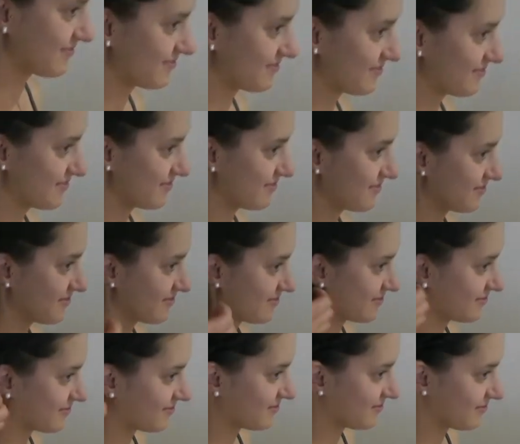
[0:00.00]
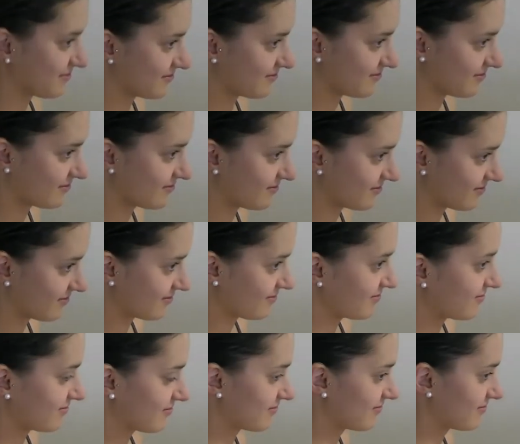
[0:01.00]

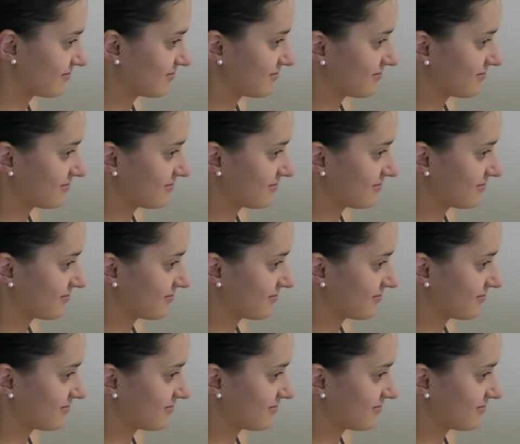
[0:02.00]
Nothing is said.